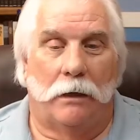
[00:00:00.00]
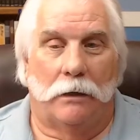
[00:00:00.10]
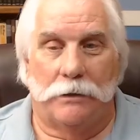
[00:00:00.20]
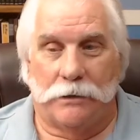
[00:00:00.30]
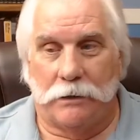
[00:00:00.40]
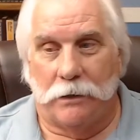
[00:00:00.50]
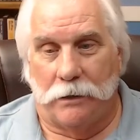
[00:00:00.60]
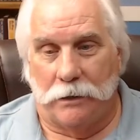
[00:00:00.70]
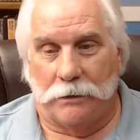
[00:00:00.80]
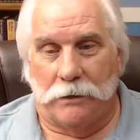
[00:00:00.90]
Listen to
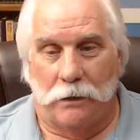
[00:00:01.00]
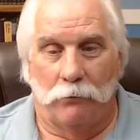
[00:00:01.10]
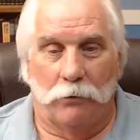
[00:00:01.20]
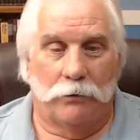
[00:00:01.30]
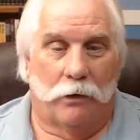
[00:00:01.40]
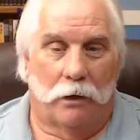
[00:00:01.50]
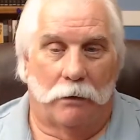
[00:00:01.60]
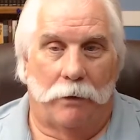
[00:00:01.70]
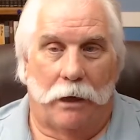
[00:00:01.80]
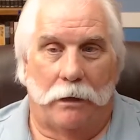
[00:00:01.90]
this, and then we'll talk
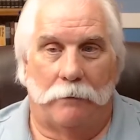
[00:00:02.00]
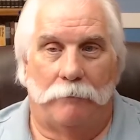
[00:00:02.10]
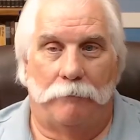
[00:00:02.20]
about it.